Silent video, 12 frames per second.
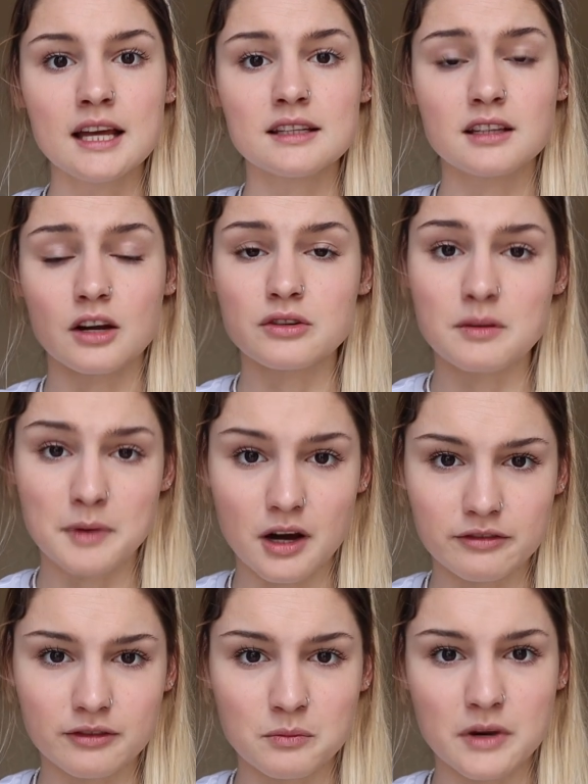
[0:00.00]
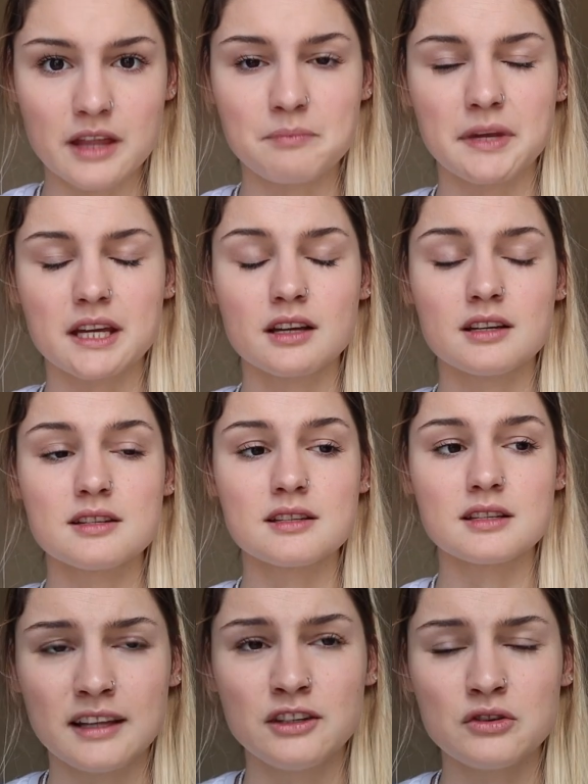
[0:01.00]
to go to the bathroom with,
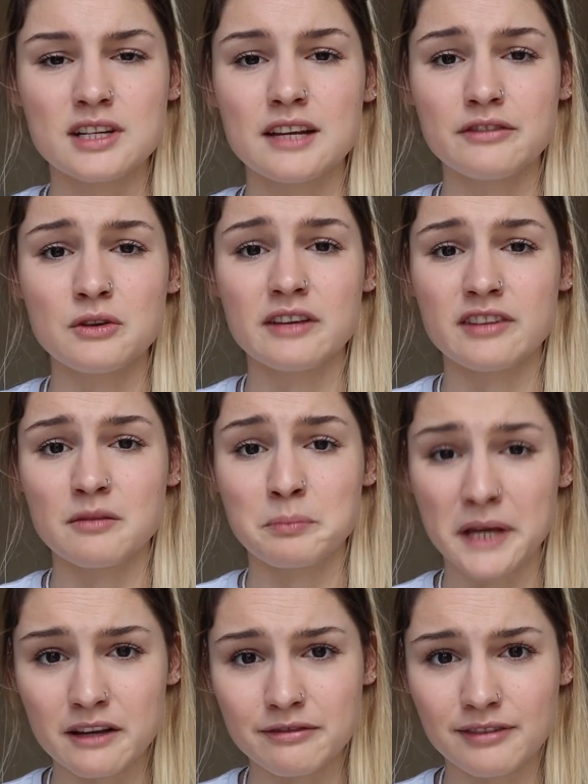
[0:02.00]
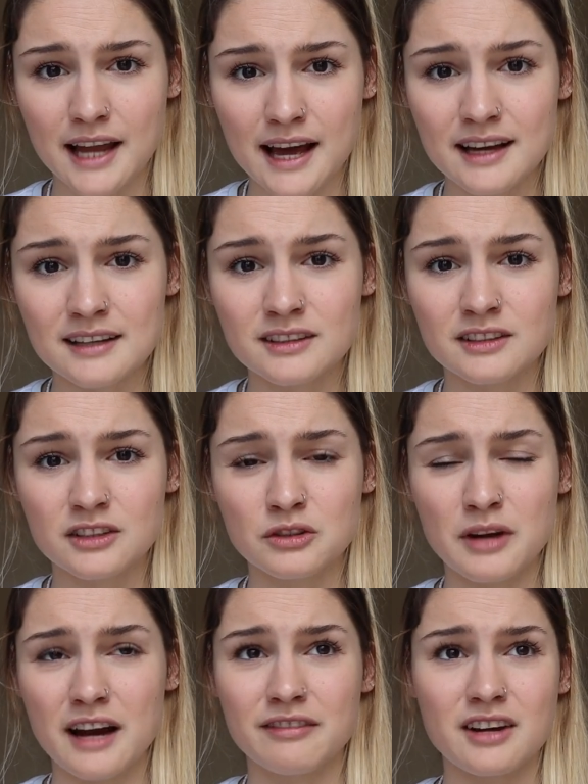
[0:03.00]
because usually if you live in a big flat,
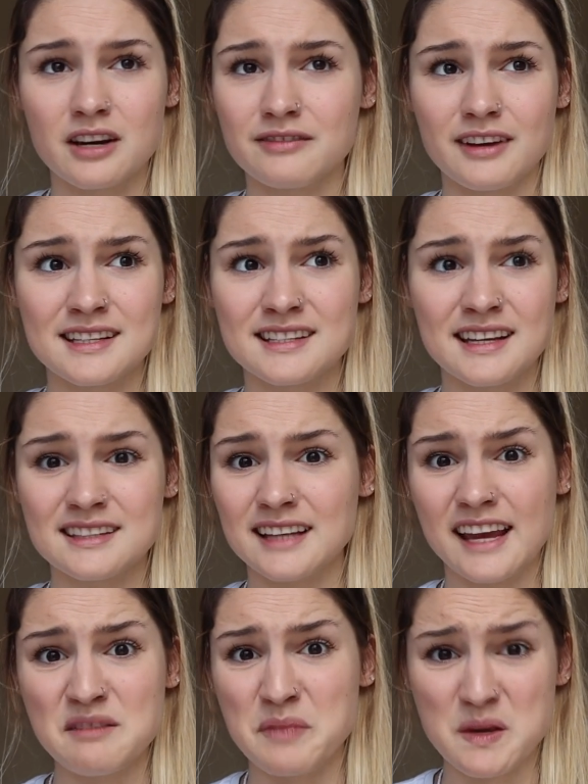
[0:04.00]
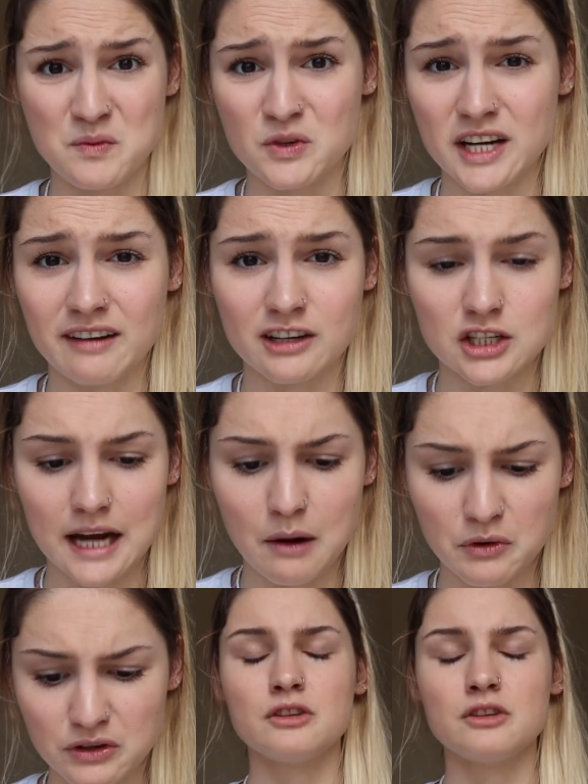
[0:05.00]
you have kind of 6 to 8 people sharing a shower.